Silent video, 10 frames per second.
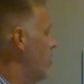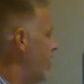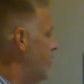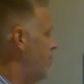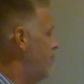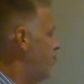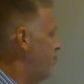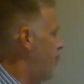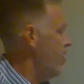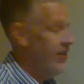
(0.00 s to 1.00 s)
That's
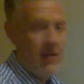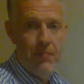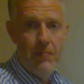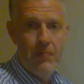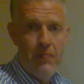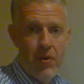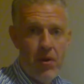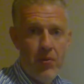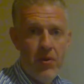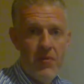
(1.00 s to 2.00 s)
basically
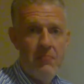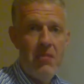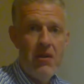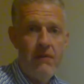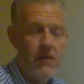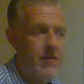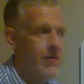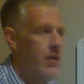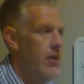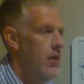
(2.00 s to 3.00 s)
Bernard Williams' beef
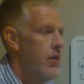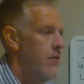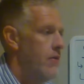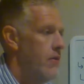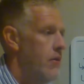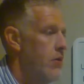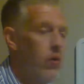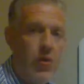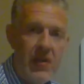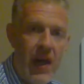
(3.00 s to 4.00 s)
is that it's too
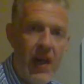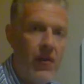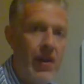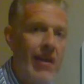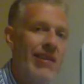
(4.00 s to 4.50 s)
cold and calculating.